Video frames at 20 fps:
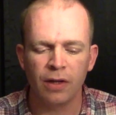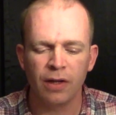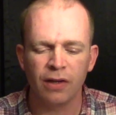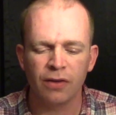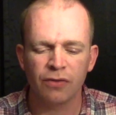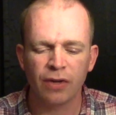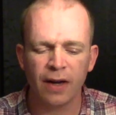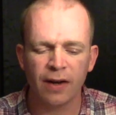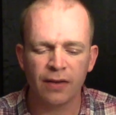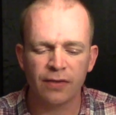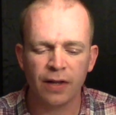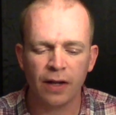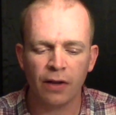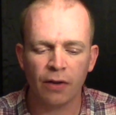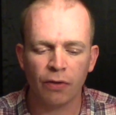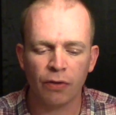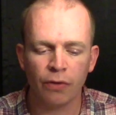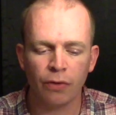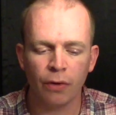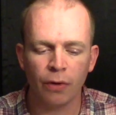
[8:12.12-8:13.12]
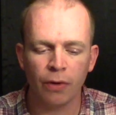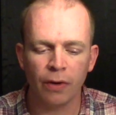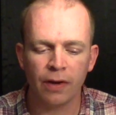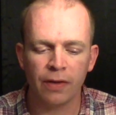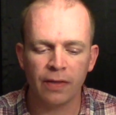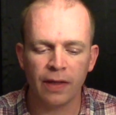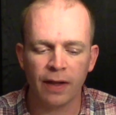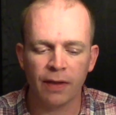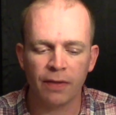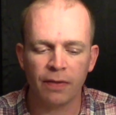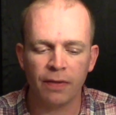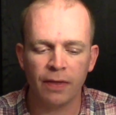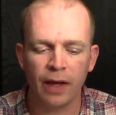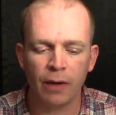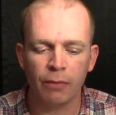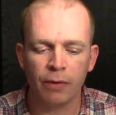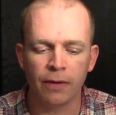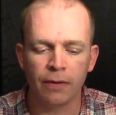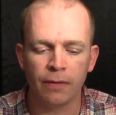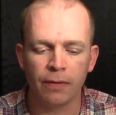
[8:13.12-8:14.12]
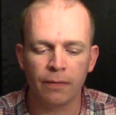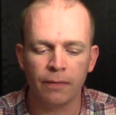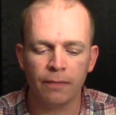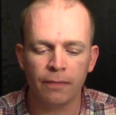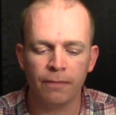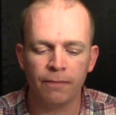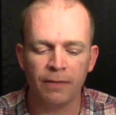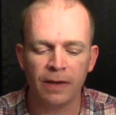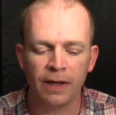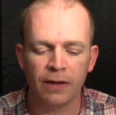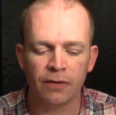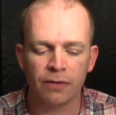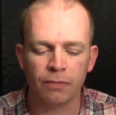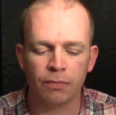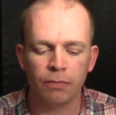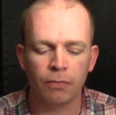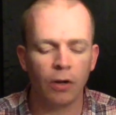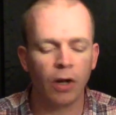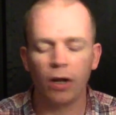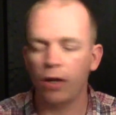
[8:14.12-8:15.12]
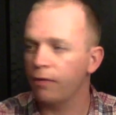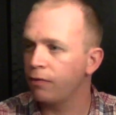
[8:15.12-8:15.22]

trying to tell a story that would fit all of